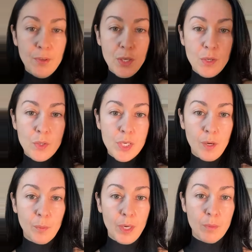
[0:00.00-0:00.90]
you use
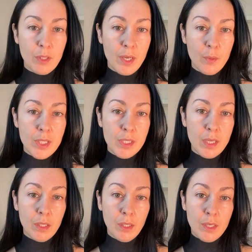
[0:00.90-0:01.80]
Air Primer Liquid
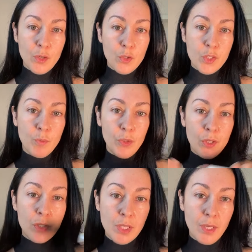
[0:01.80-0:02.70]
Silk, then you'll
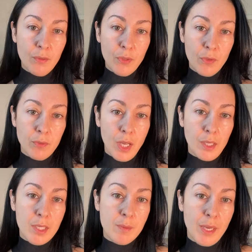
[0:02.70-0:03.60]
smooth your skin for a
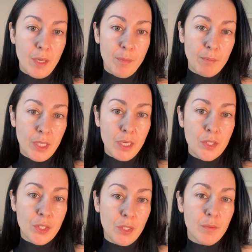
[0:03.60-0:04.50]
flawless makeup application.